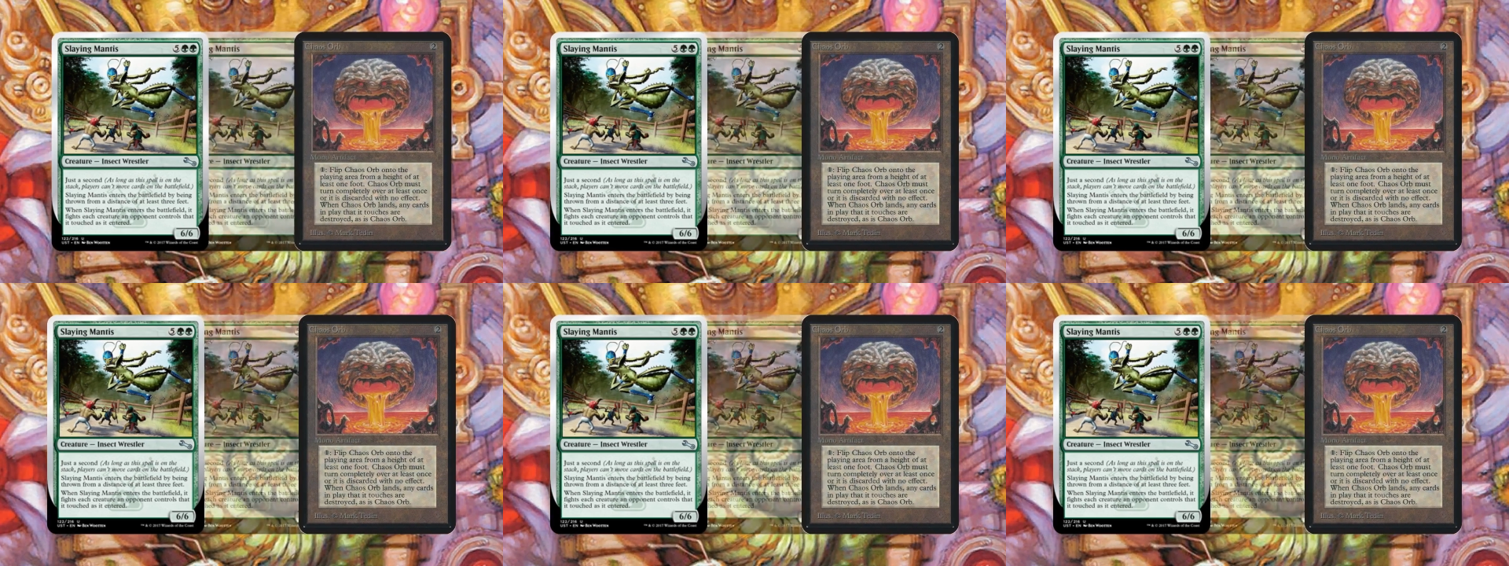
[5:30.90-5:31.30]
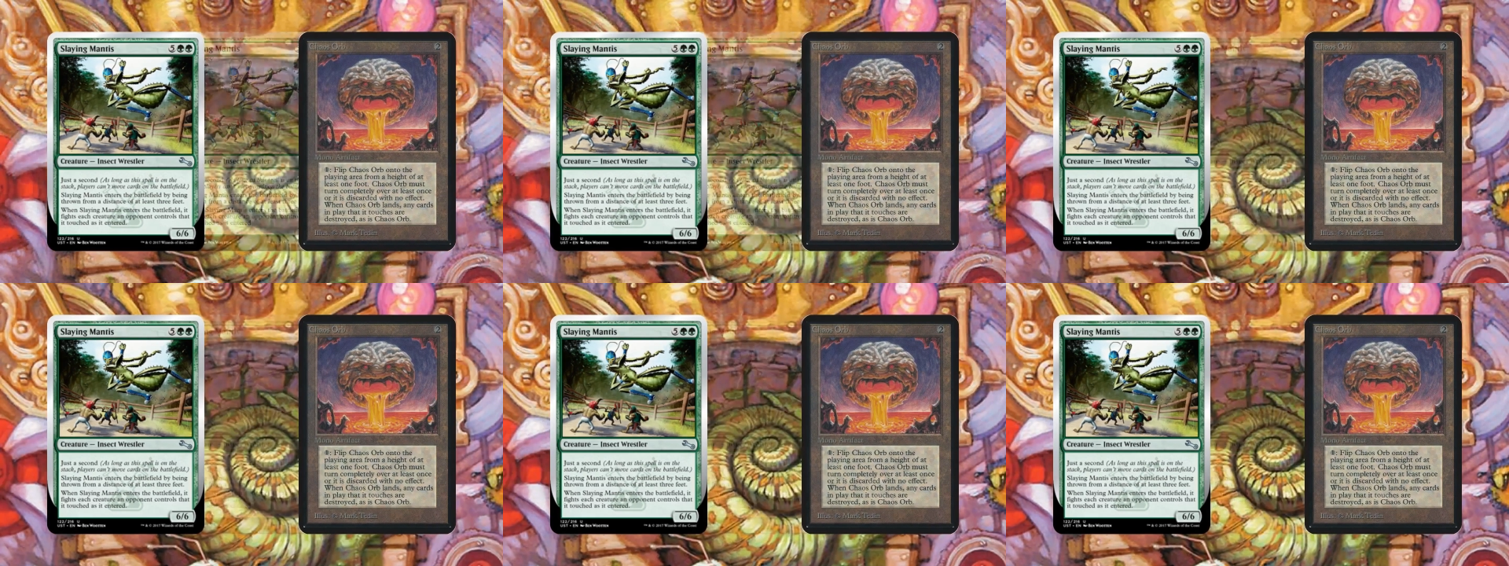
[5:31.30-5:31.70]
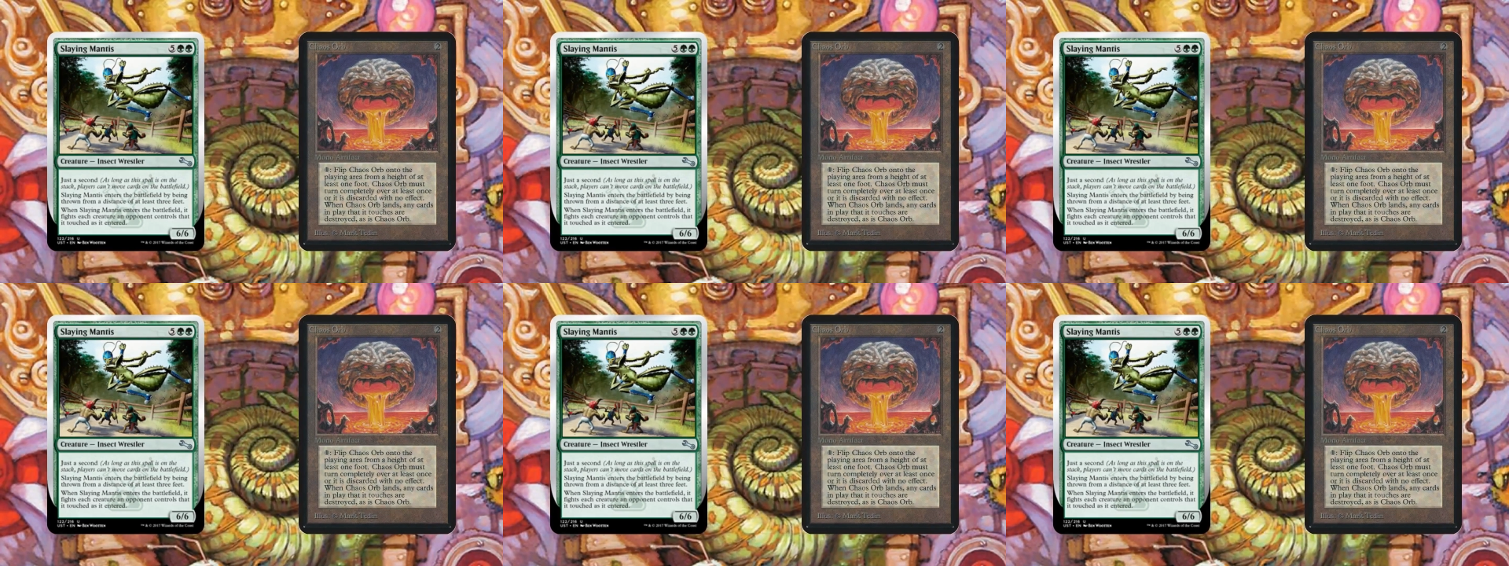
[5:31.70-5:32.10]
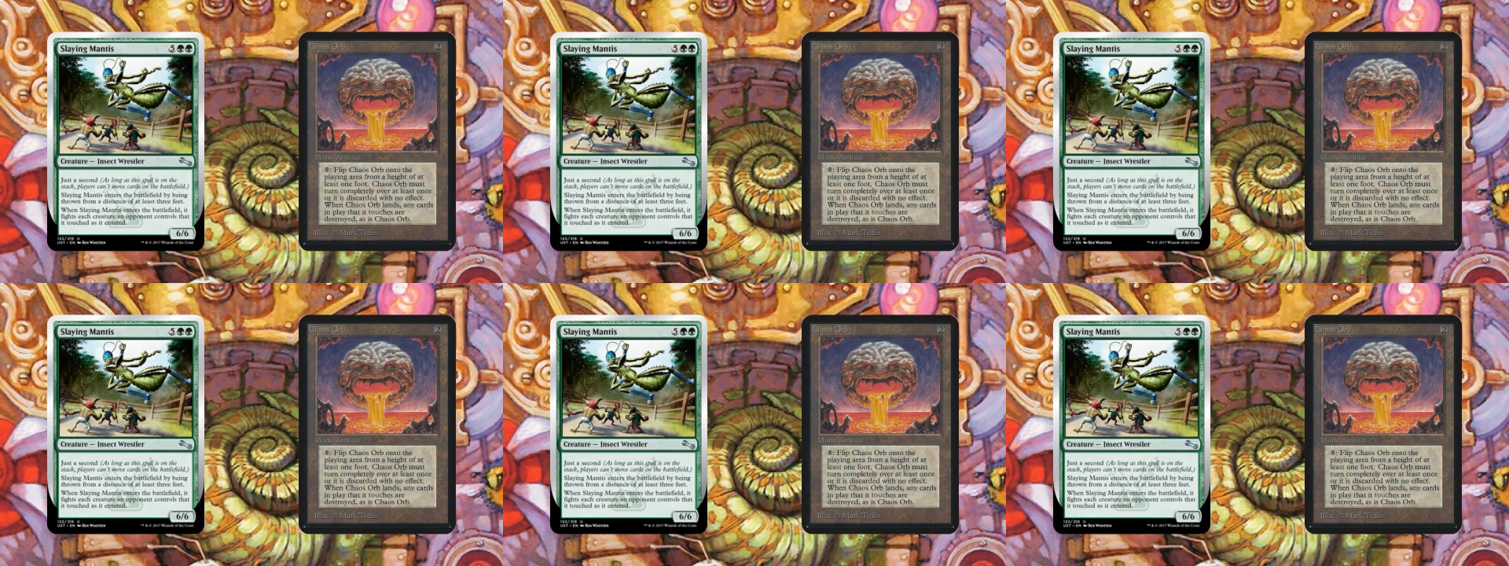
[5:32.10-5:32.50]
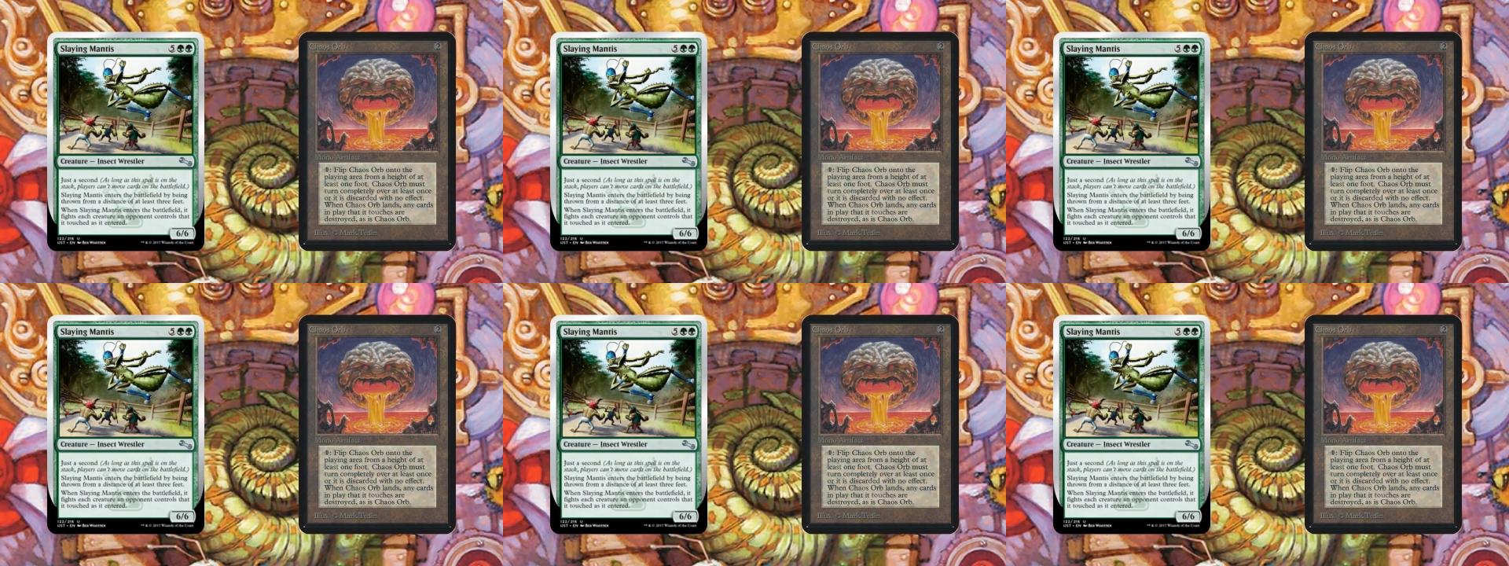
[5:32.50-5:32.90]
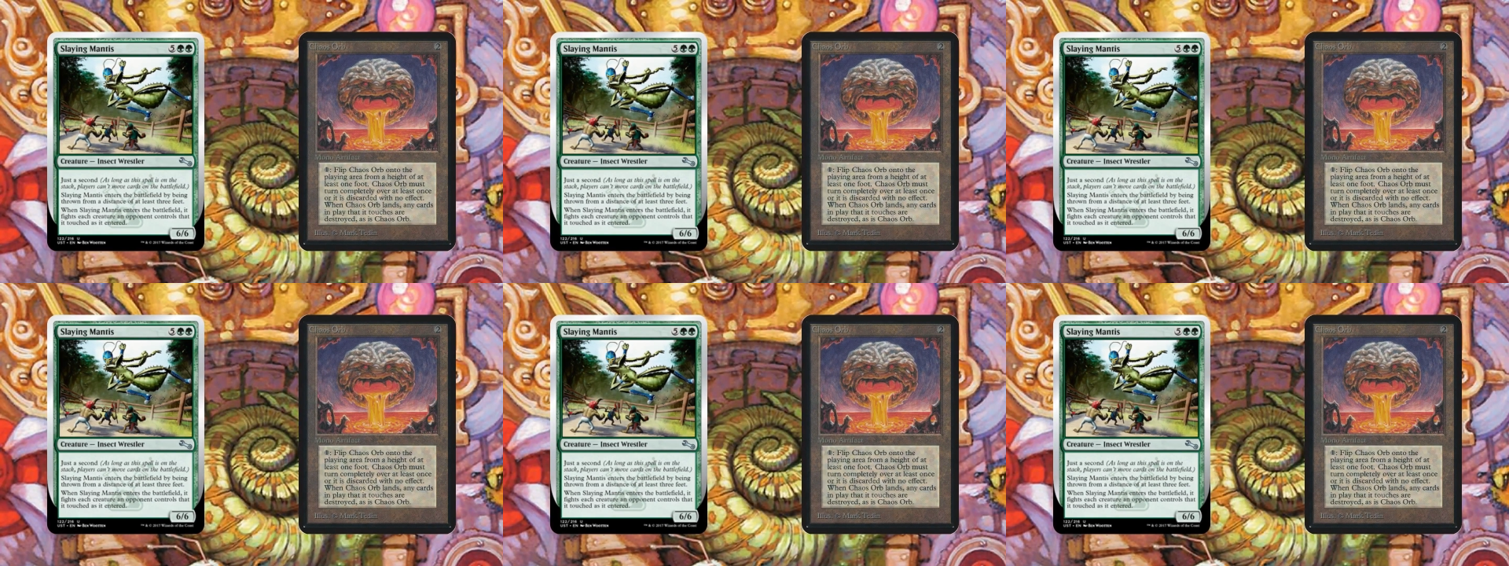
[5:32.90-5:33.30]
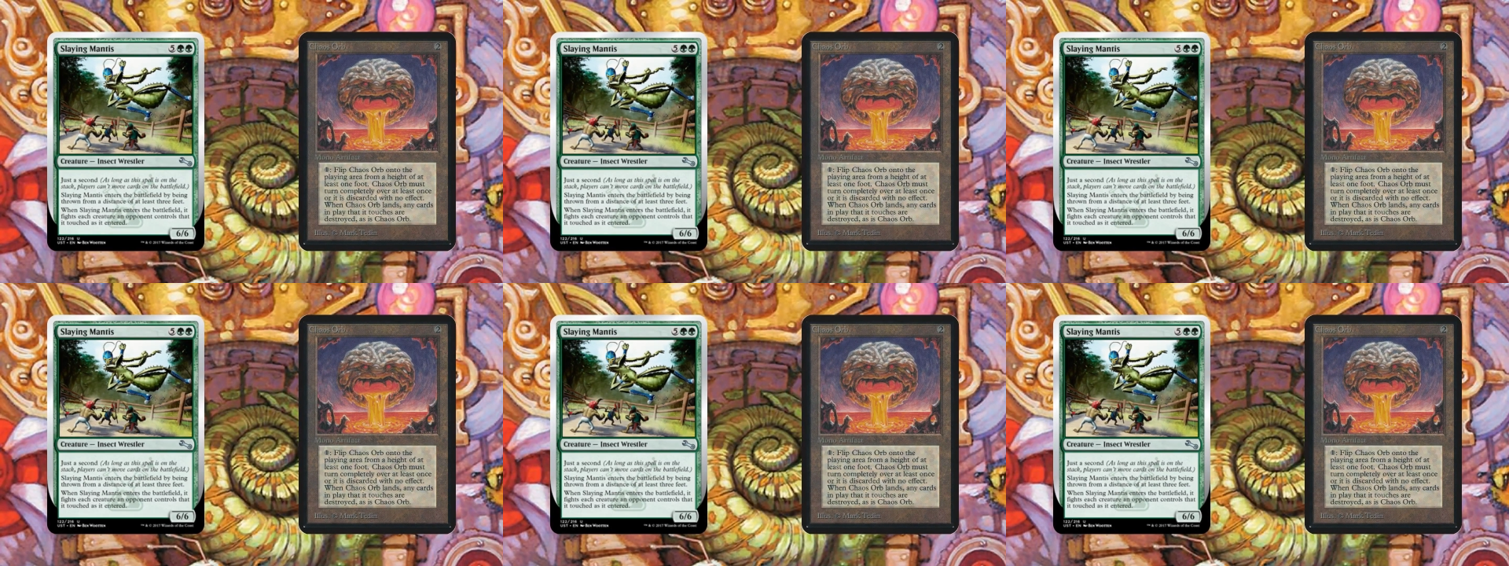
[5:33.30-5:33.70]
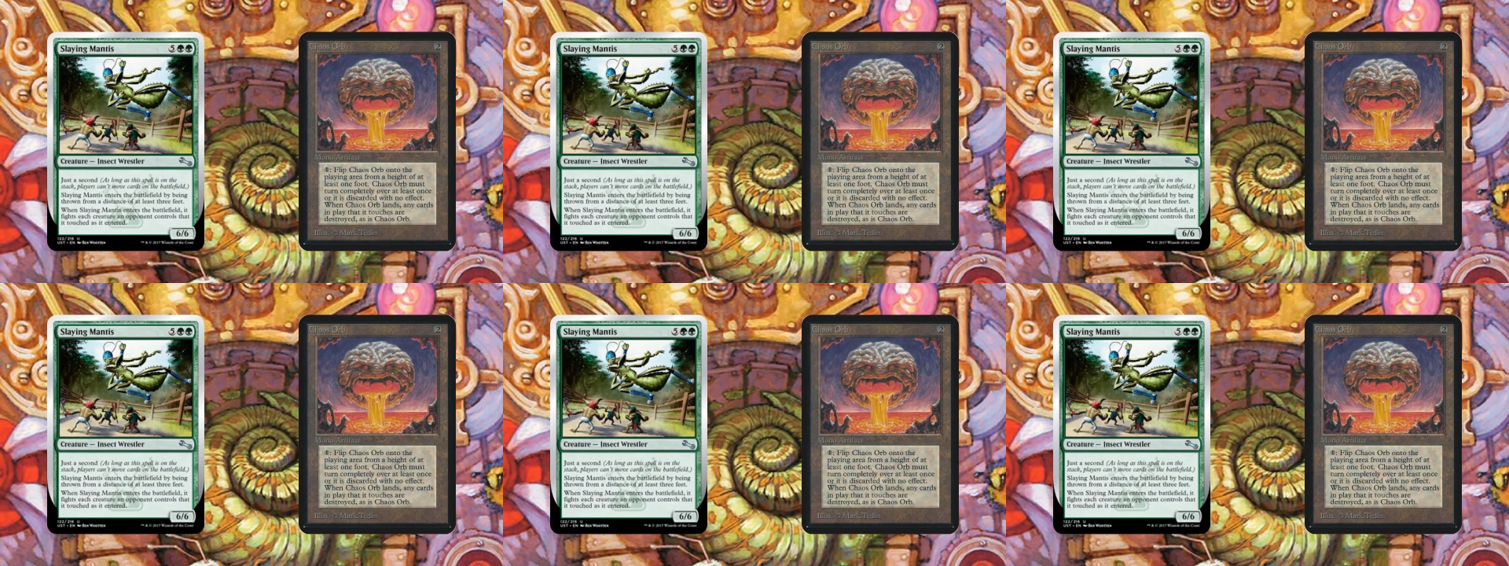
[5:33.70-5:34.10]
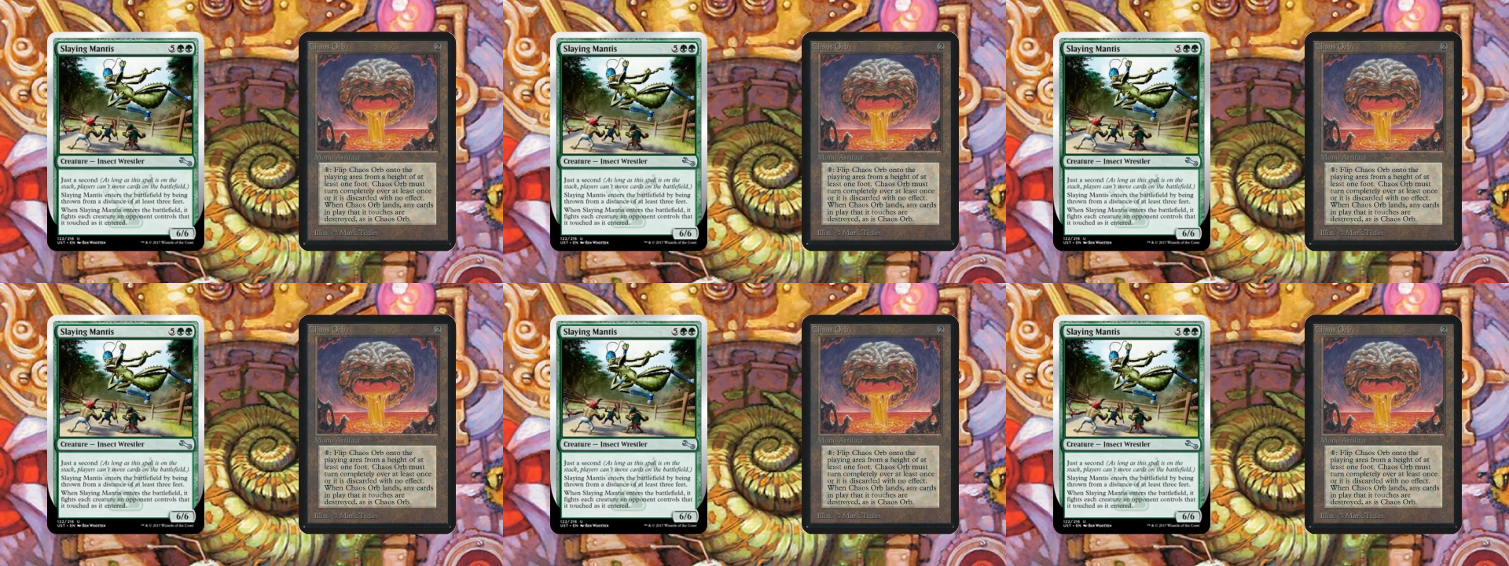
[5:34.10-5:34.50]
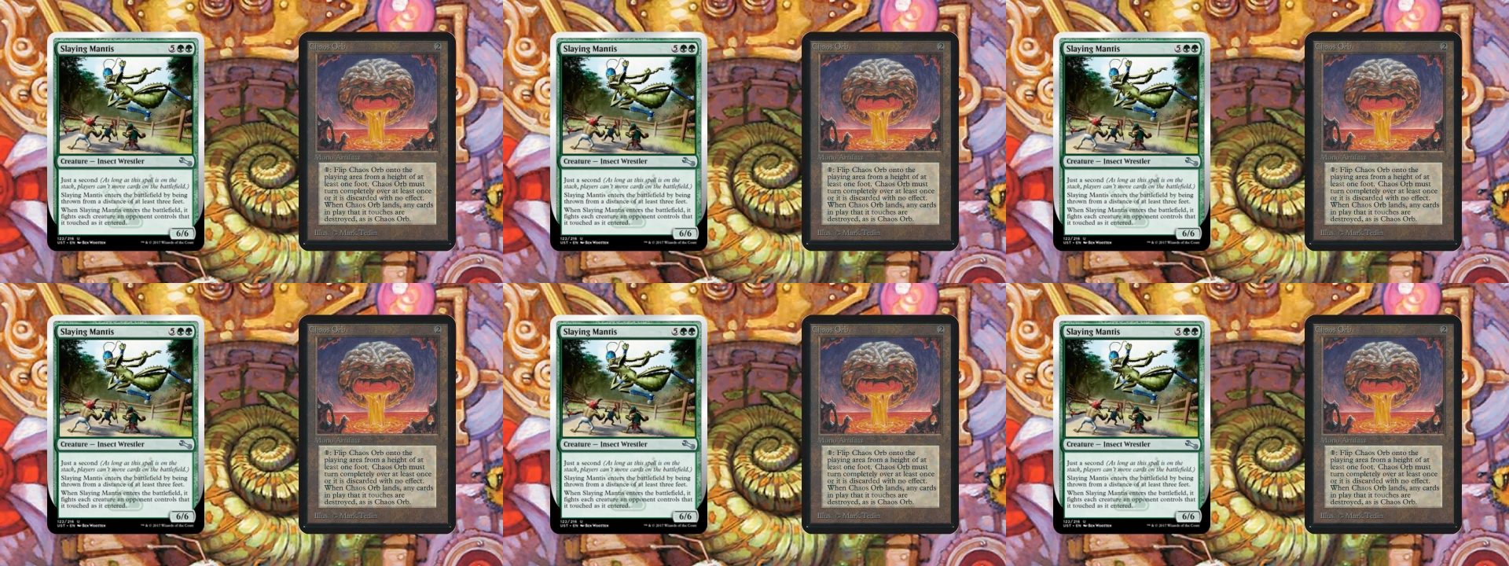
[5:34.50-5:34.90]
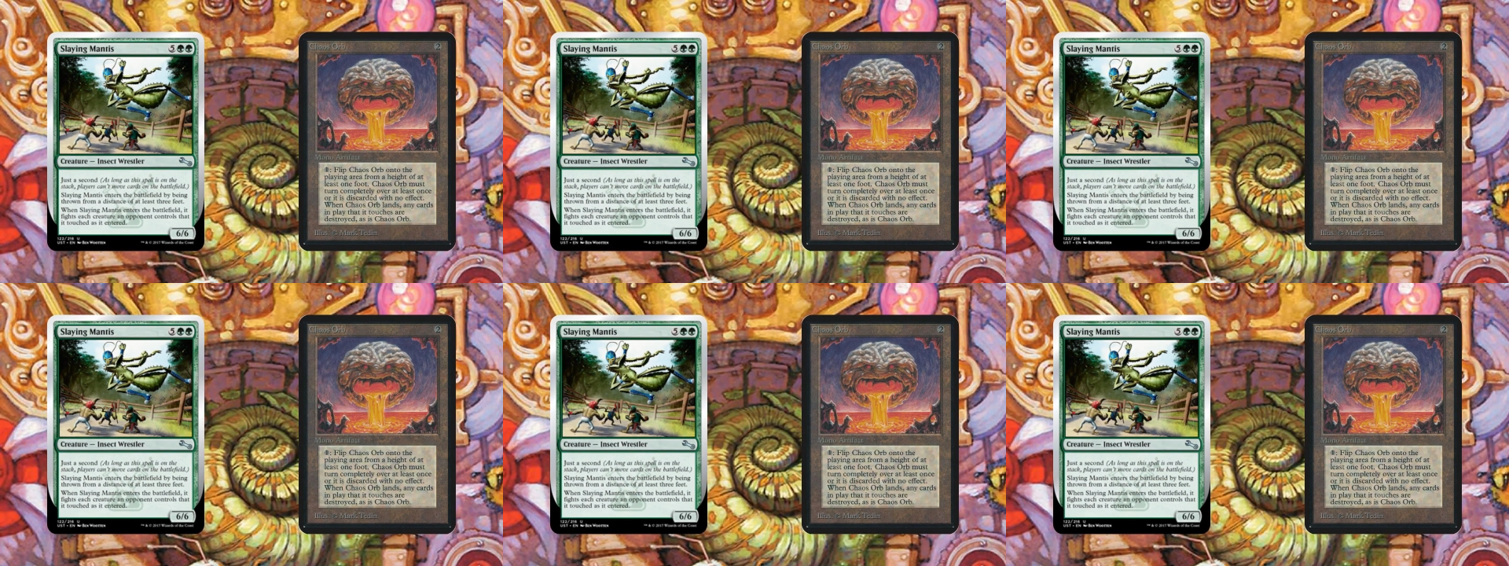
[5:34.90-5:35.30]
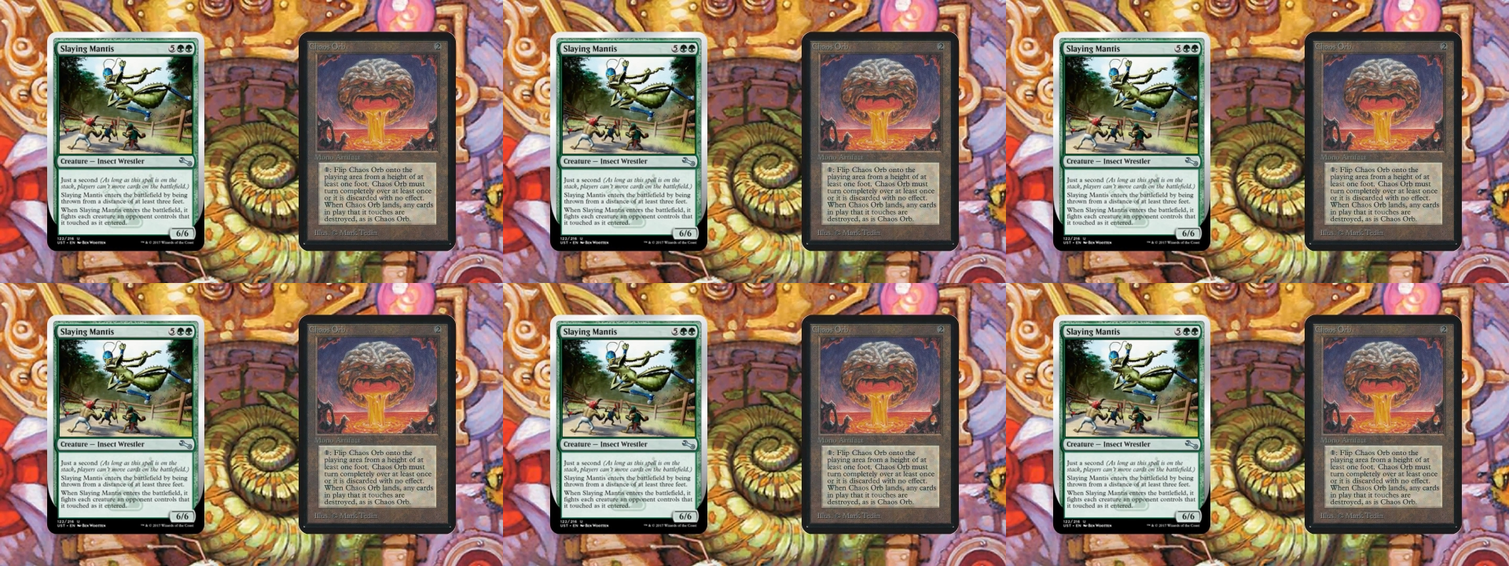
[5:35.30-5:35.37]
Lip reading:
No face is visible, so there are no lips to read.